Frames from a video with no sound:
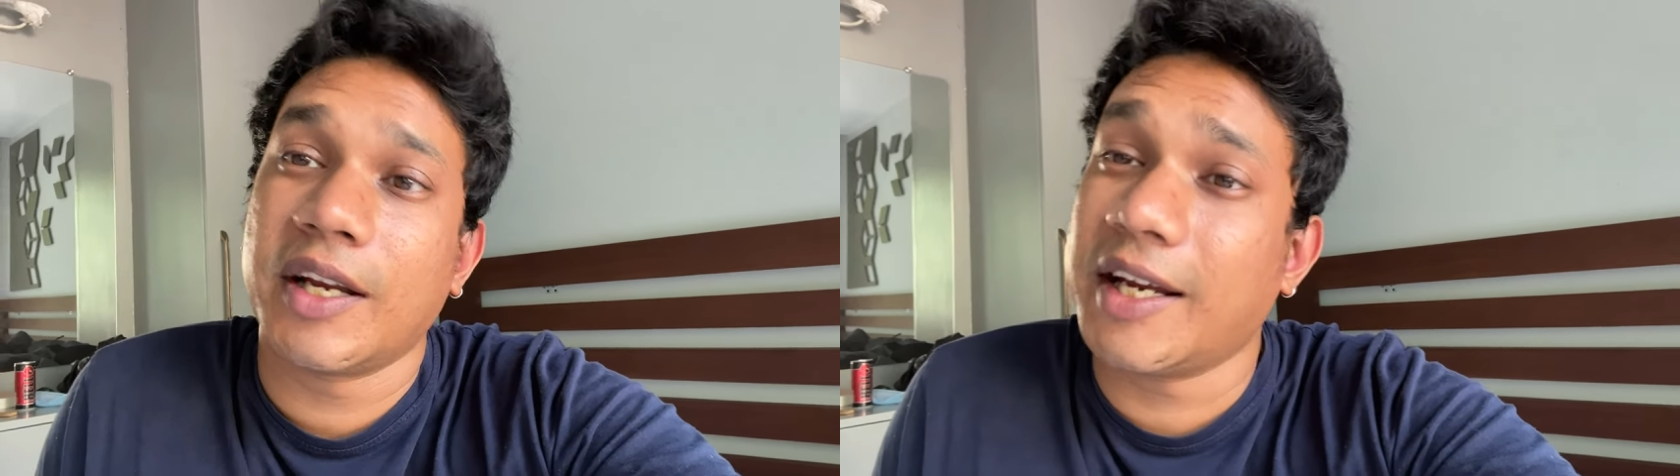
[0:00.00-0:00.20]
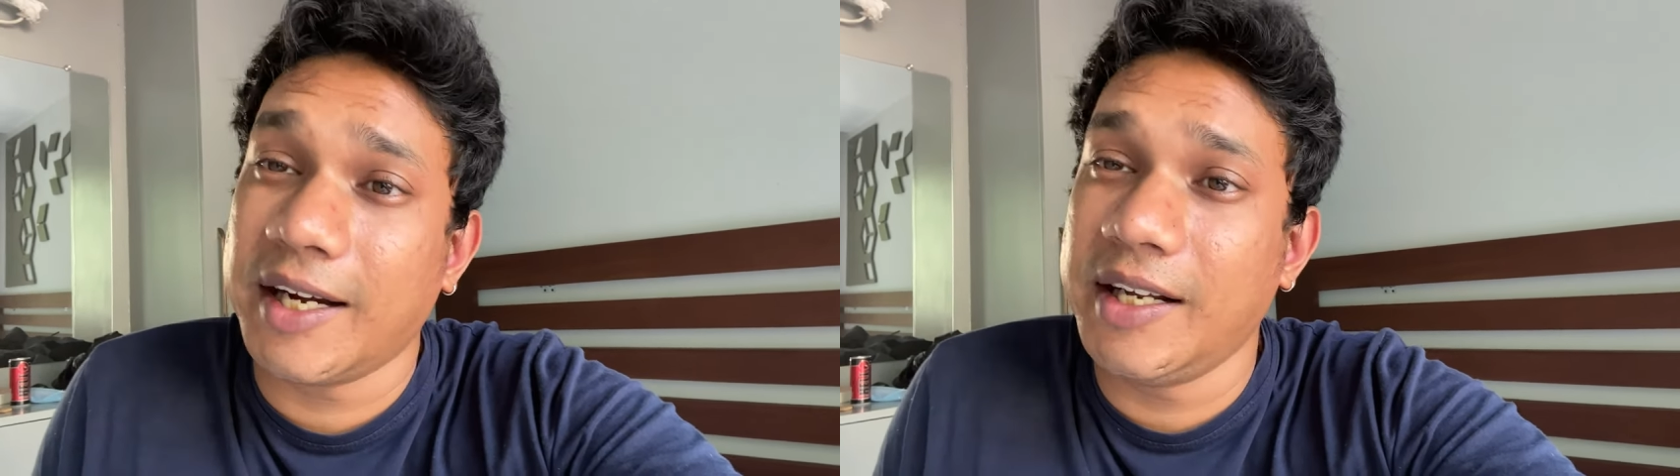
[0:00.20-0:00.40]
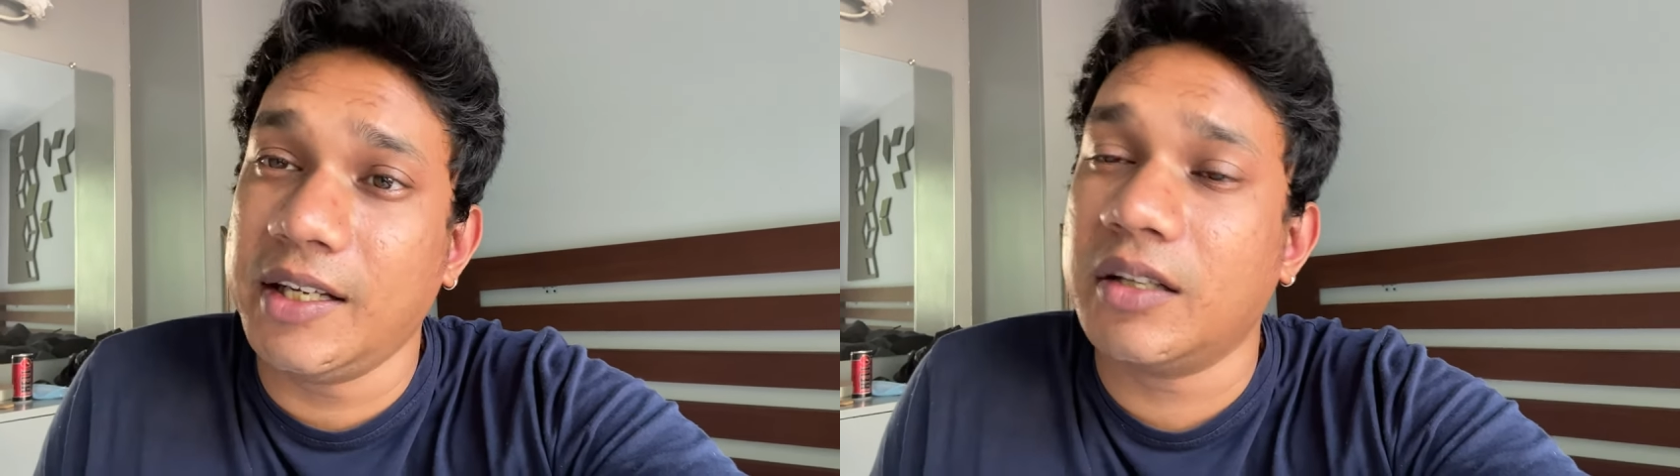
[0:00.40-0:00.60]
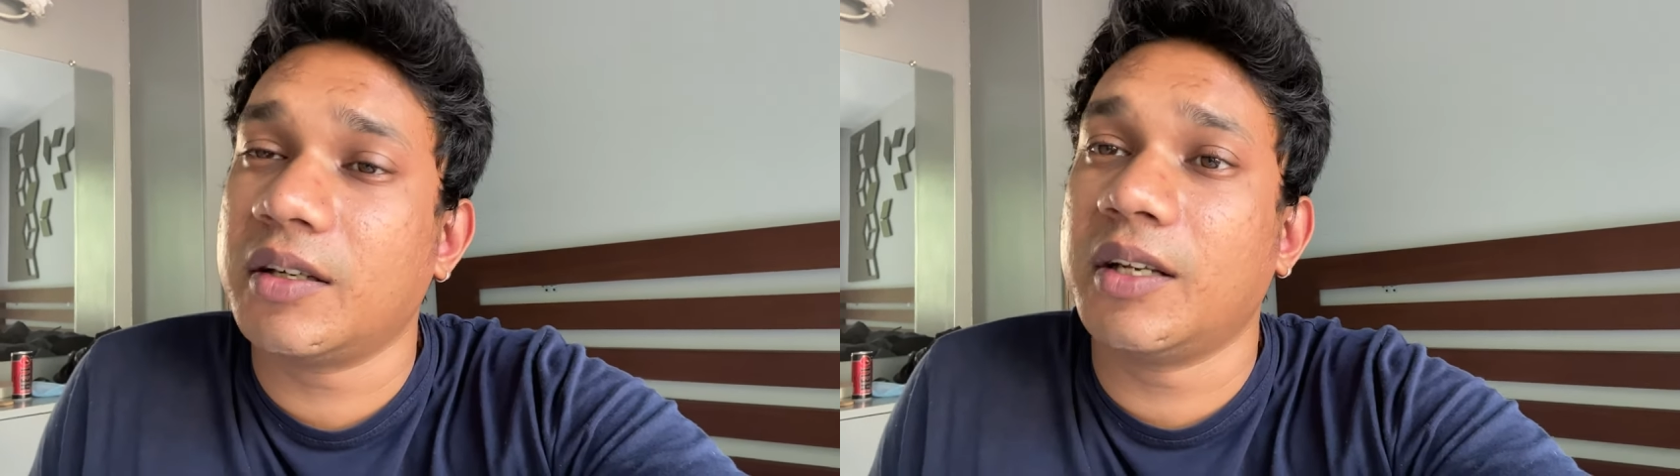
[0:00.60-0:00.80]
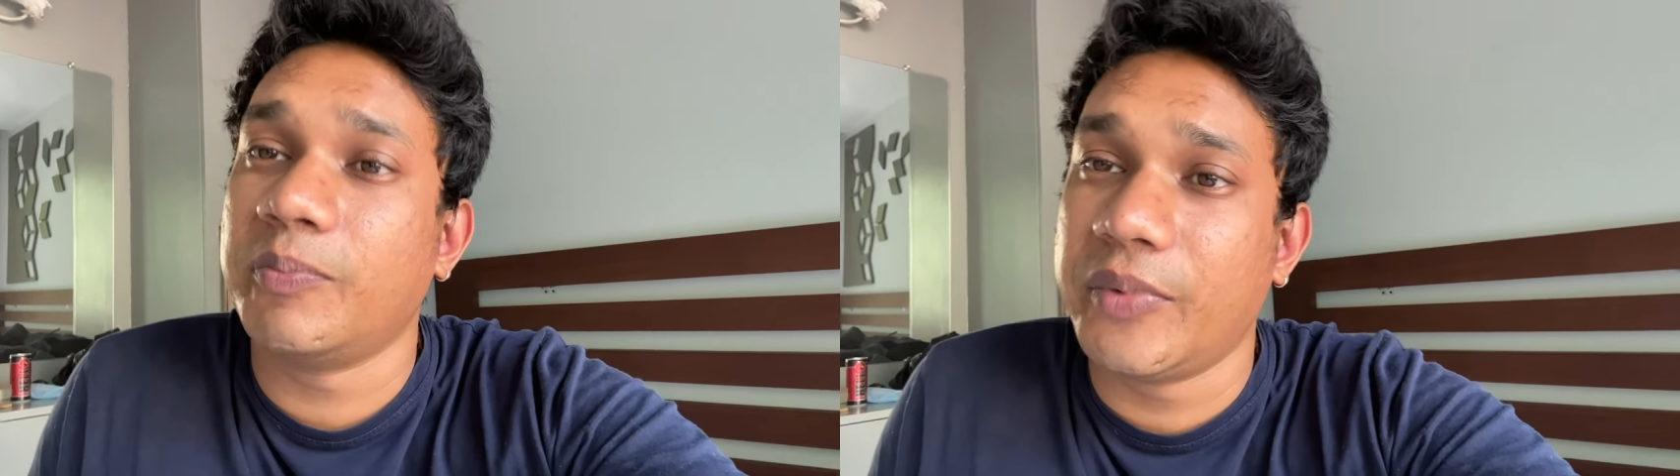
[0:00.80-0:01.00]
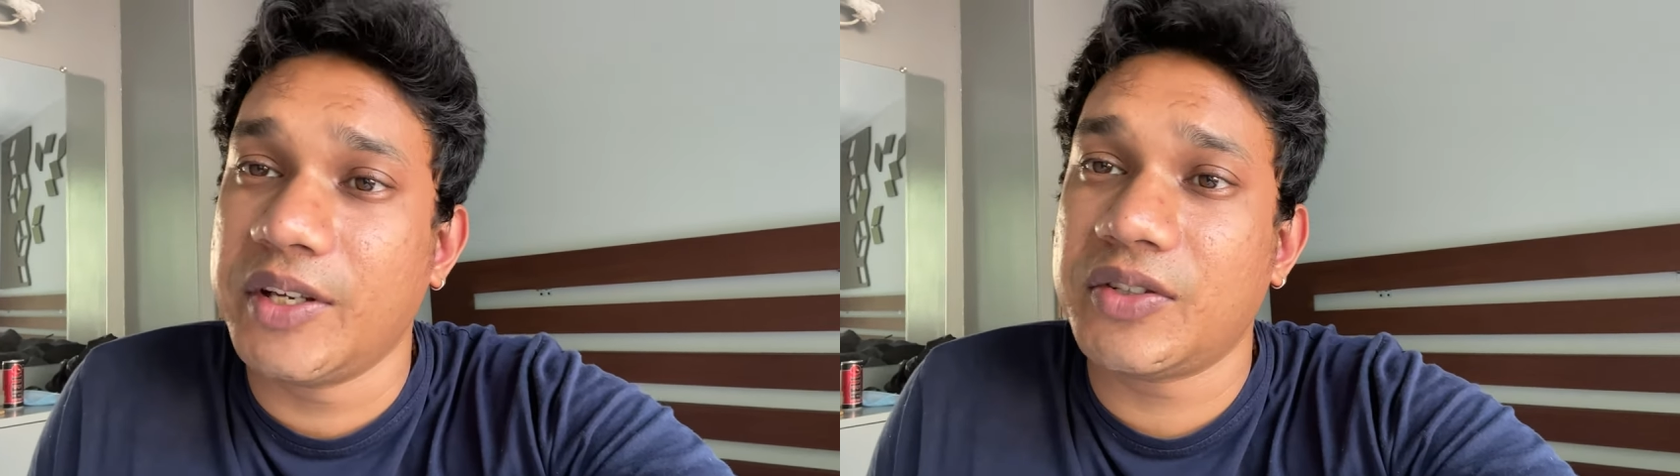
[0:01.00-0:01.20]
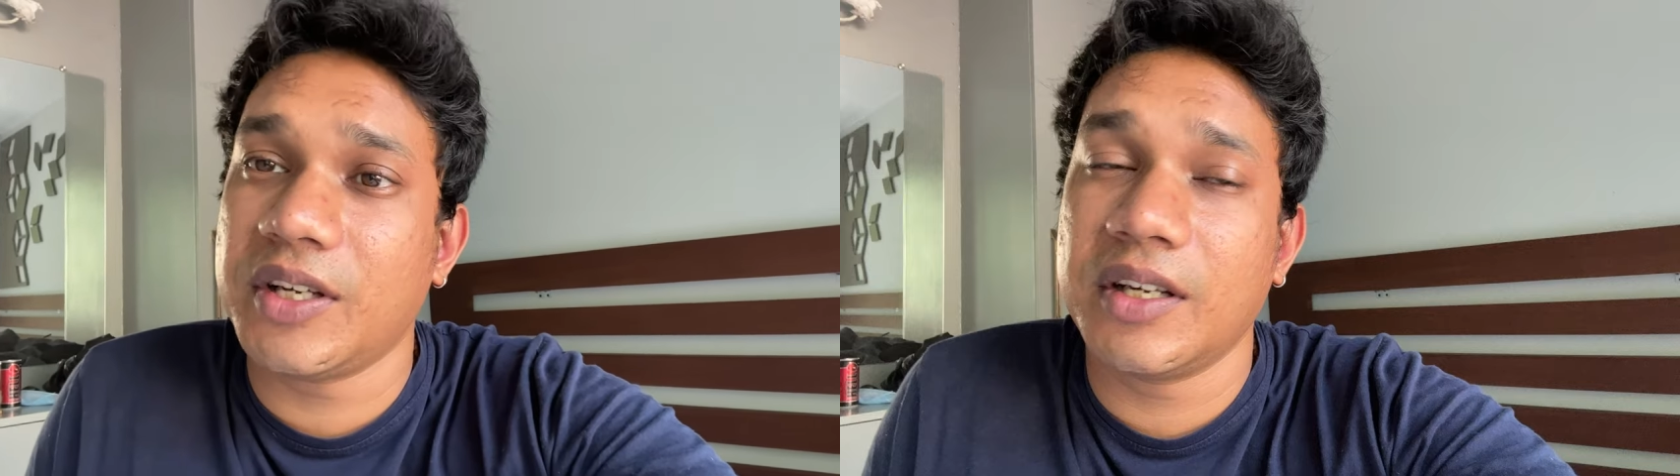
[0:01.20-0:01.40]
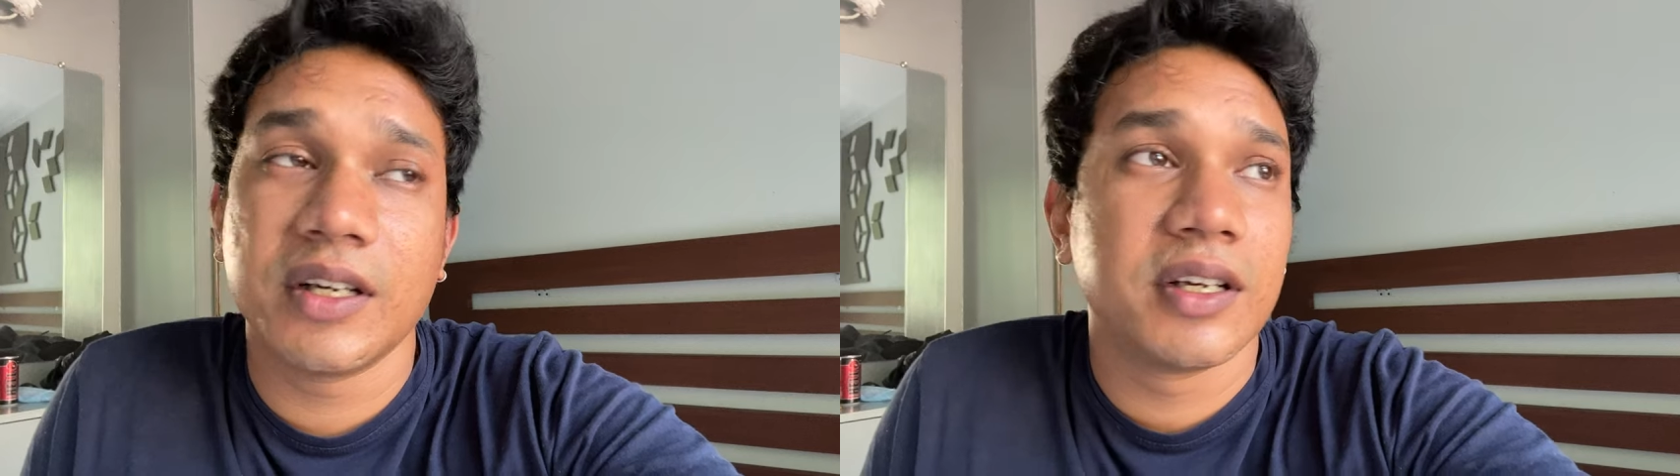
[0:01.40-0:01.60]
AD in
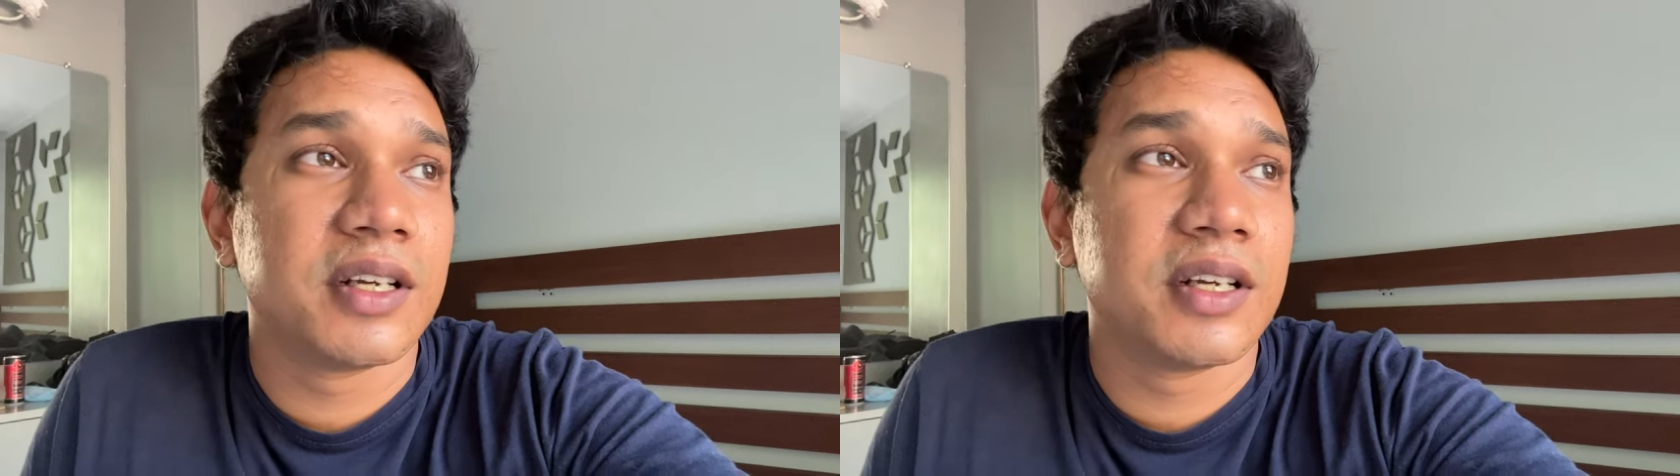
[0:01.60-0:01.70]
BC.